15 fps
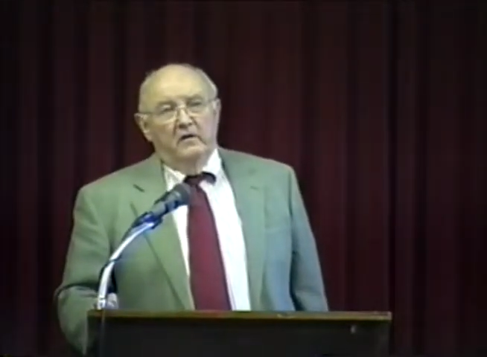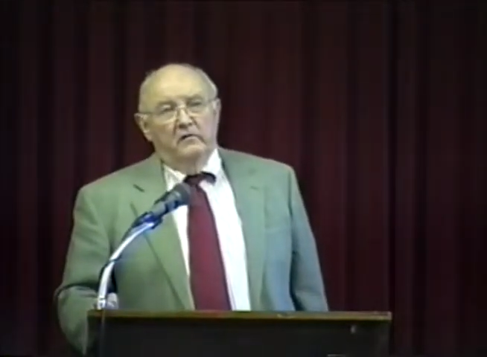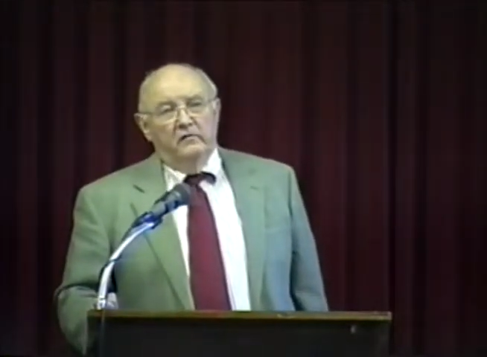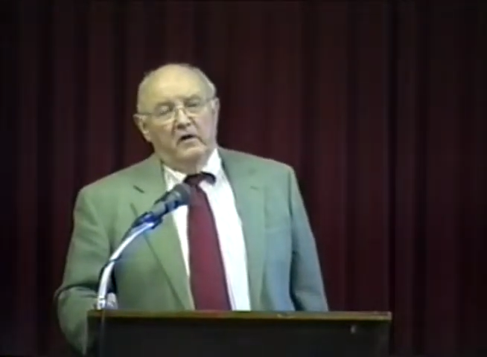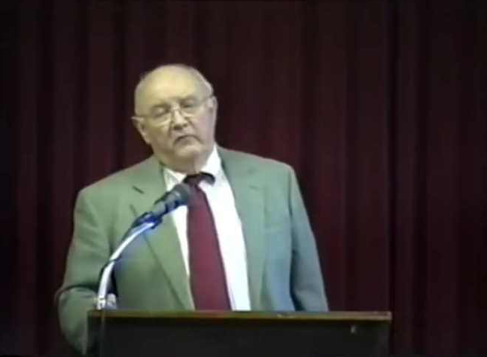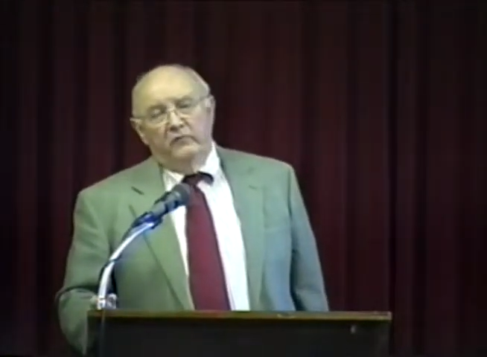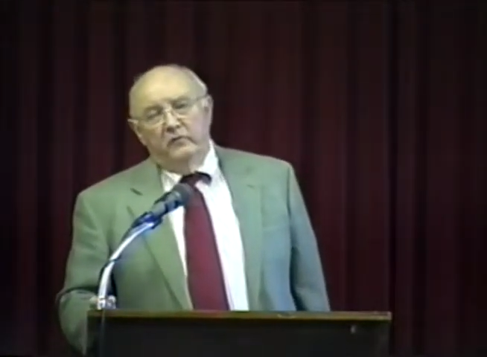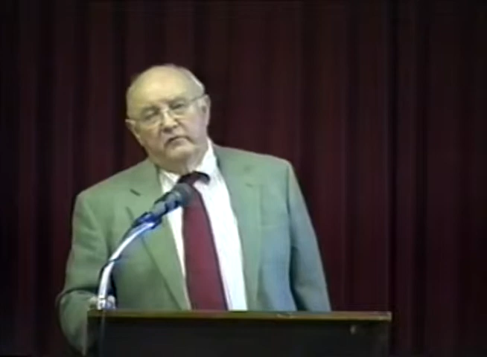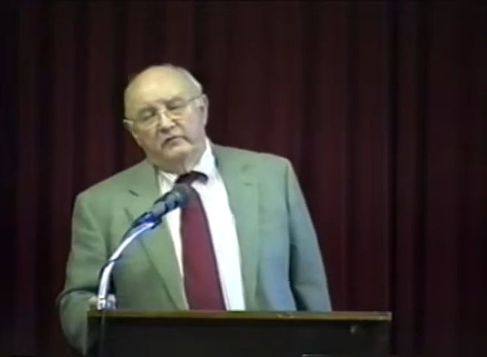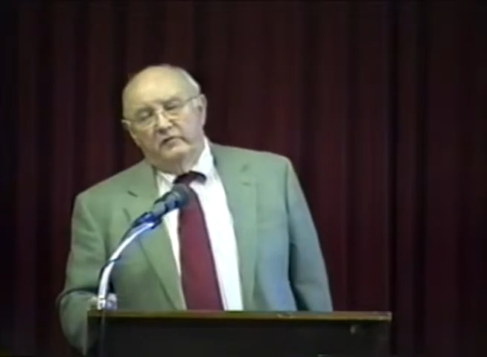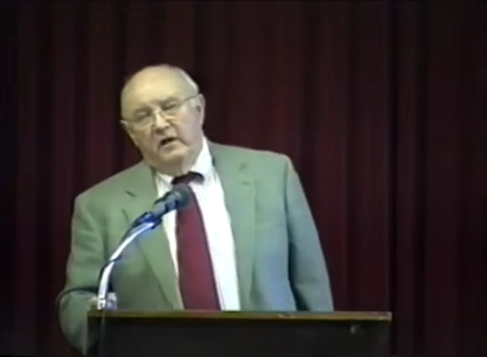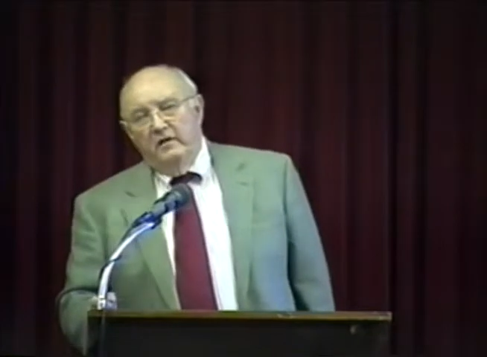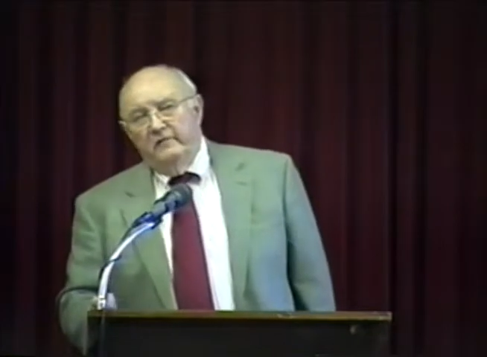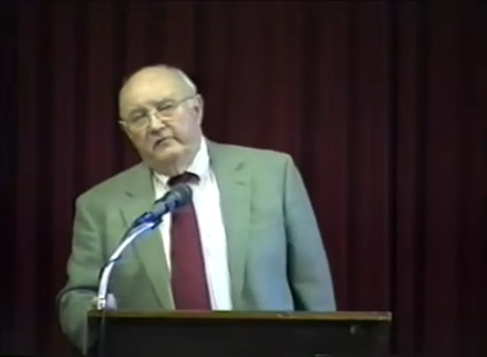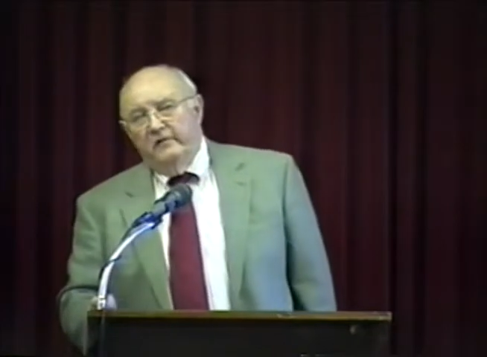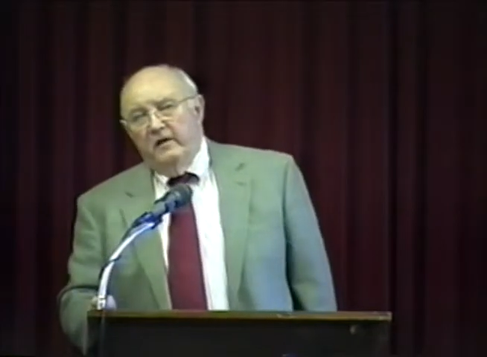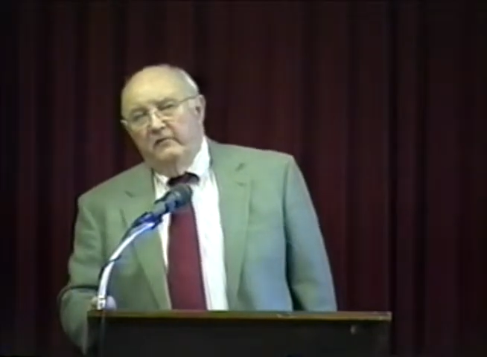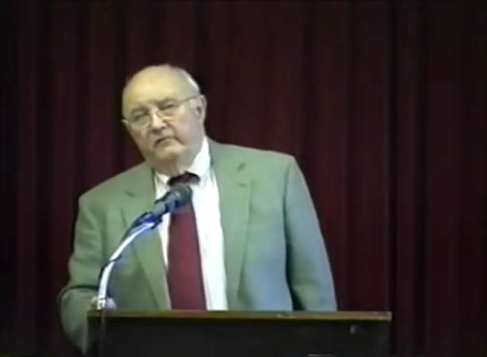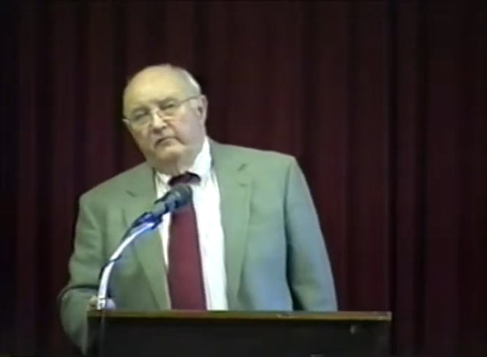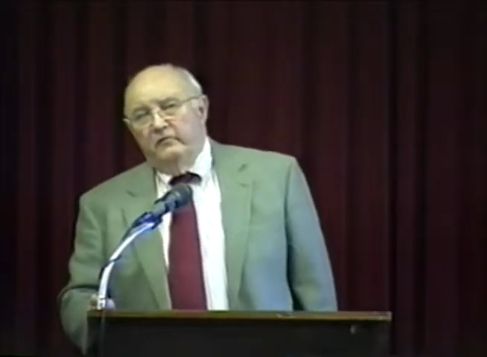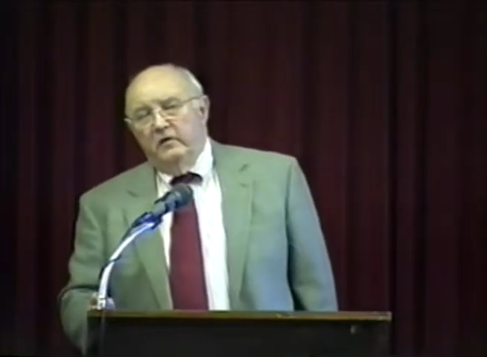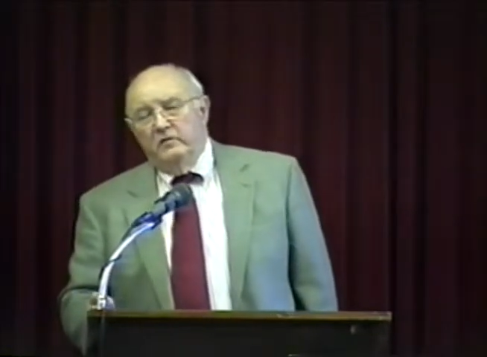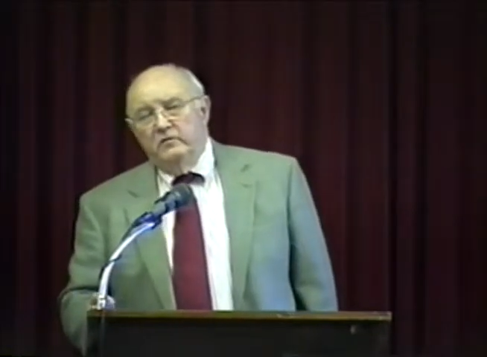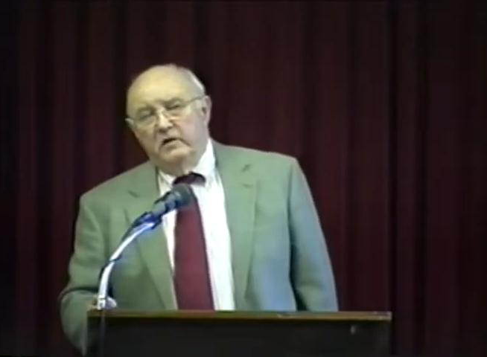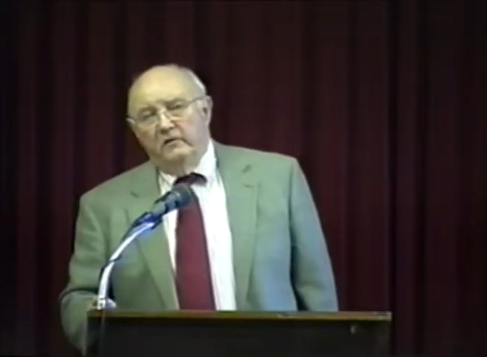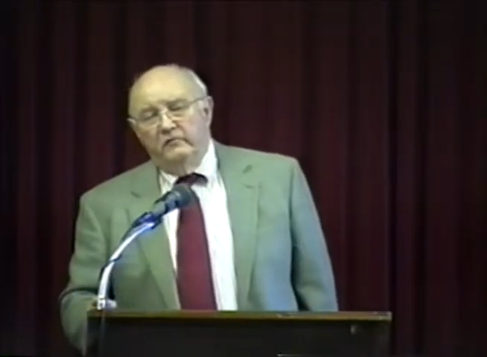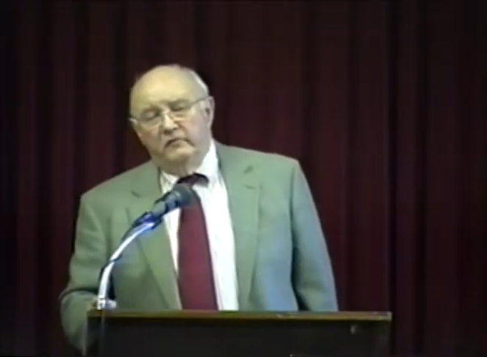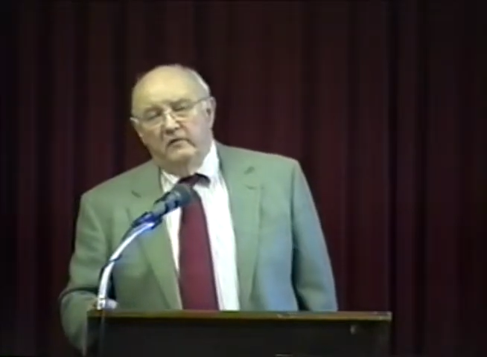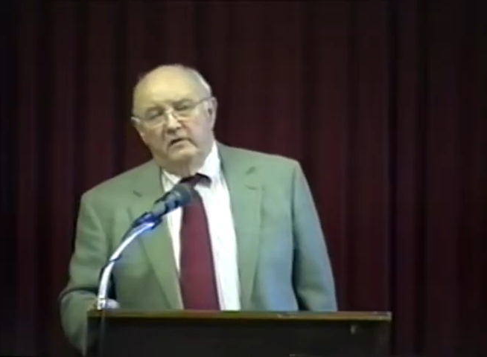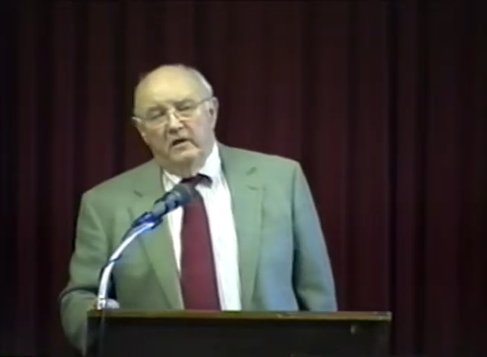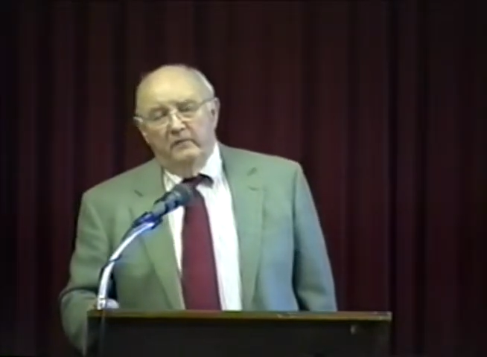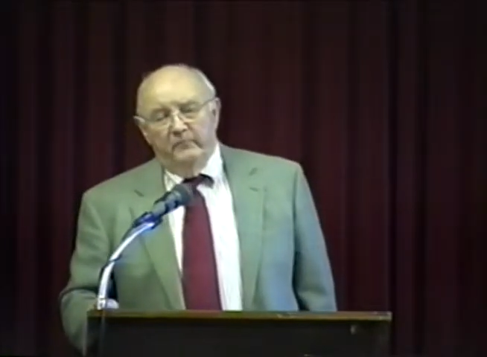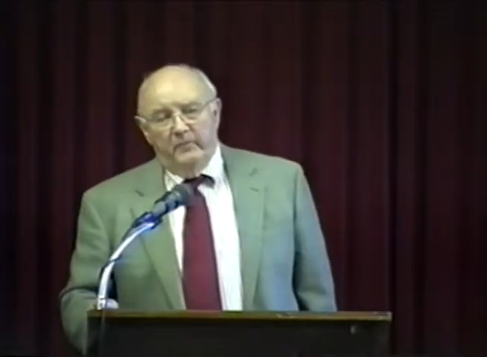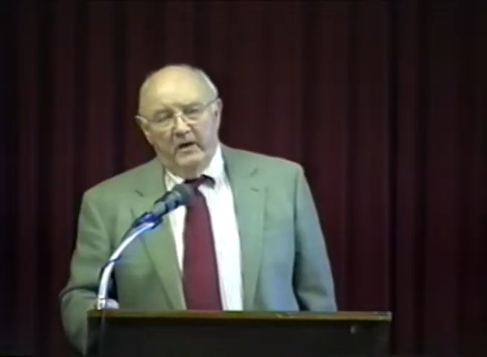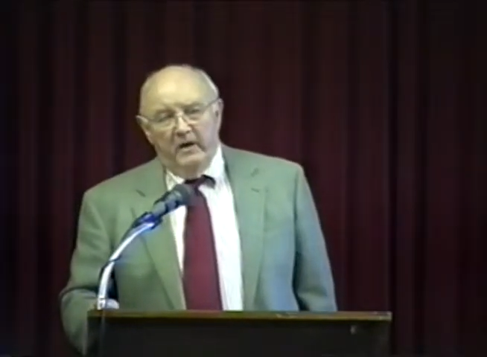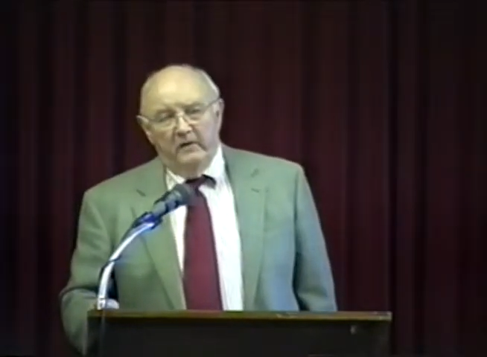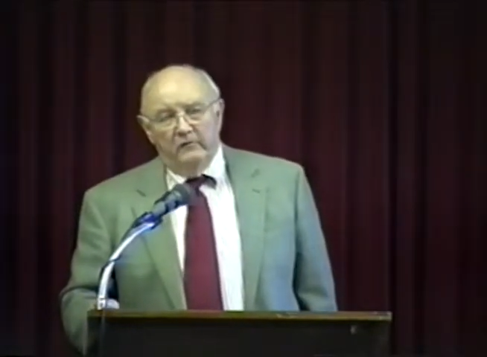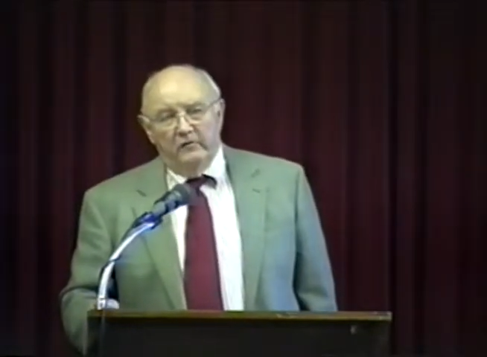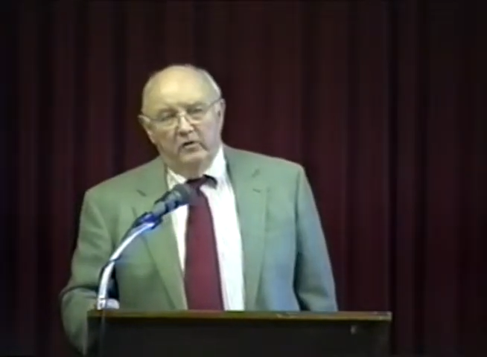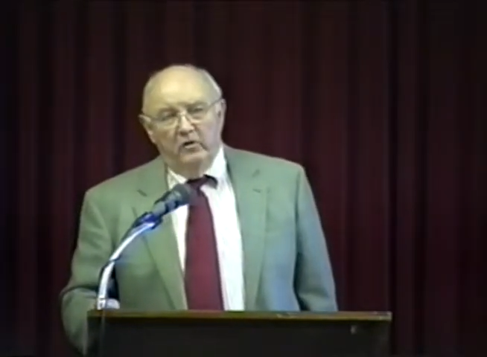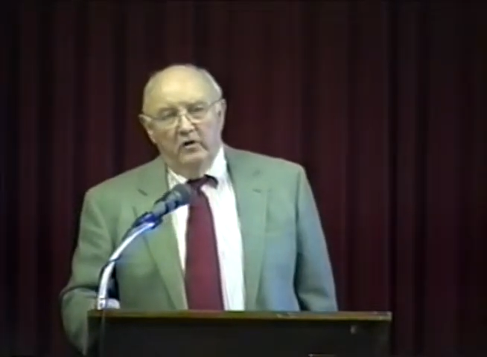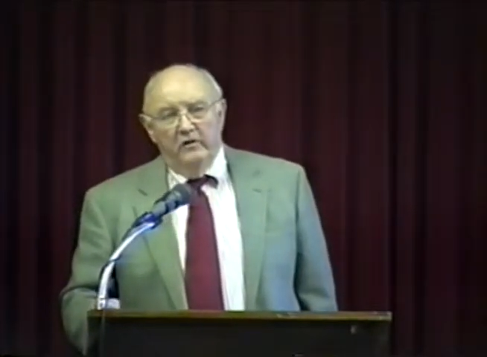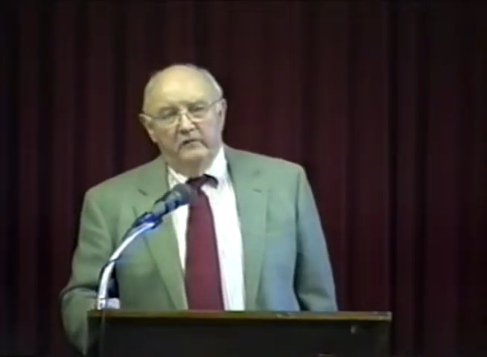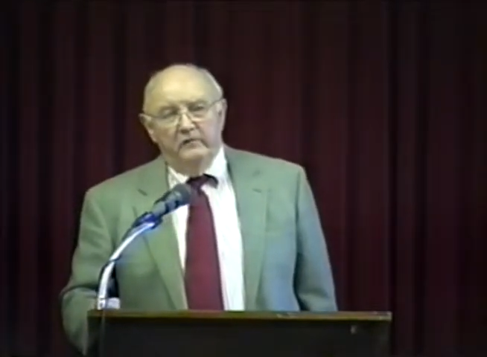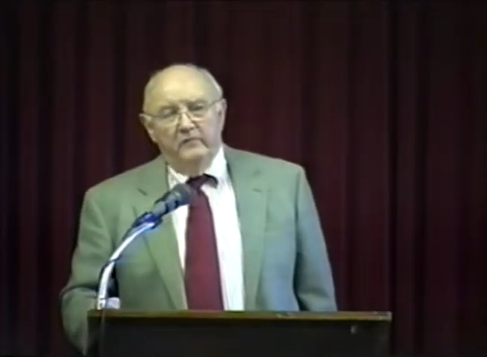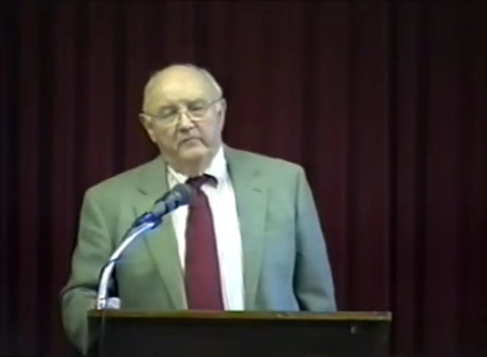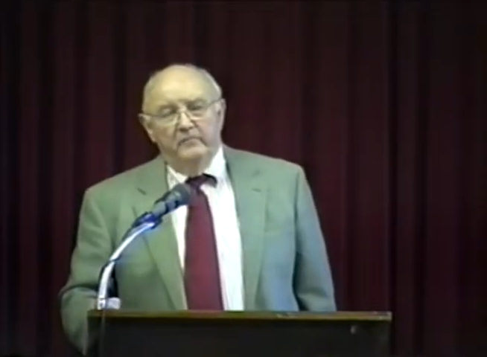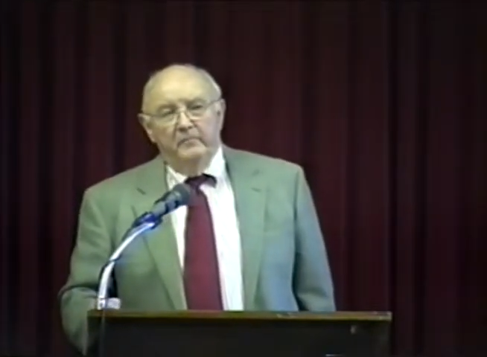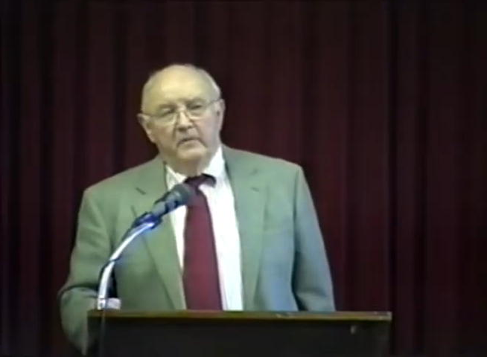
Several states have suggested, have passed laws